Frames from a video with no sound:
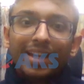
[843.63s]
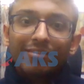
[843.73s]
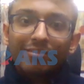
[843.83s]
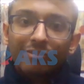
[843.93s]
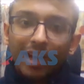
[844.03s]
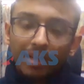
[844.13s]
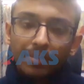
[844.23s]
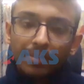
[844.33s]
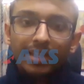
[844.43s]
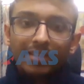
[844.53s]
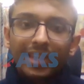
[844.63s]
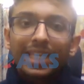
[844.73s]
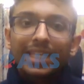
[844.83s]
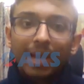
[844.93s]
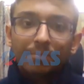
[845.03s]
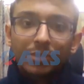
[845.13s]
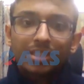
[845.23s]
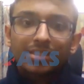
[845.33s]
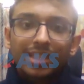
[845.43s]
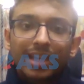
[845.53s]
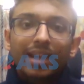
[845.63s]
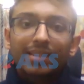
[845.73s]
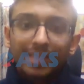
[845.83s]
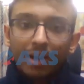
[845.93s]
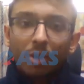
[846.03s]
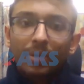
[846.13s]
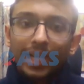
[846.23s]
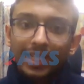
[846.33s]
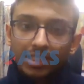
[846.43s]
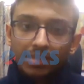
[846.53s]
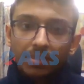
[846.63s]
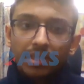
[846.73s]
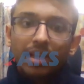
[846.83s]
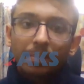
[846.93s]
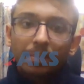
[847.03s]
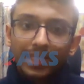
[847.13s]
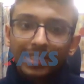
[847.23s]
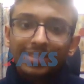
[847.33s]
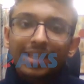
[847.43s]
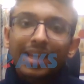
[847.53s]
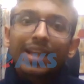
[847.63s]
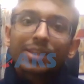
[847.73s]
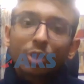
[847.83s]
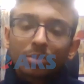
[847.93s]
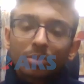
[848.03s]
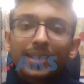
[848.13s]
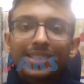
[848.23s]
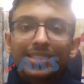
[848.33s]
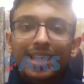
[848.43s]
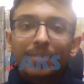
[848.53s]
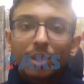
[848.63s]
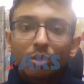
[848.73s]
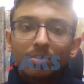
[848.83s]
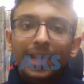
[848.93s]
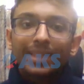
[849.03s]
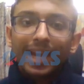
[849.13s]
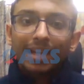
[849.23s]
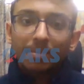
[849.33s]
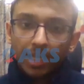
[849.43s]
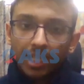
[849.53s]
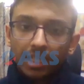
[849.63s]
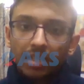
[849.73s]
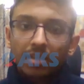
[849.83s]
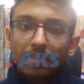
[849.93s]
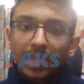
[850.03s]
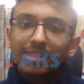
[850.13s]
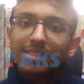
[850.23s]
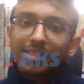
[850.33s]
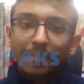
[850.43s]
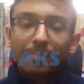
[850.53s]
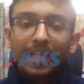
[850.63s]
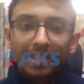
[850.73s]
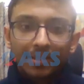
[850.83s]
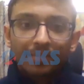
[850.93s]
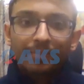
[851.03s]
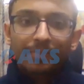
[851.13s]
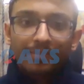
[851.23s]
and one player, when he captures their opponent's pieces, those pieces can be used by that particular player's teammate.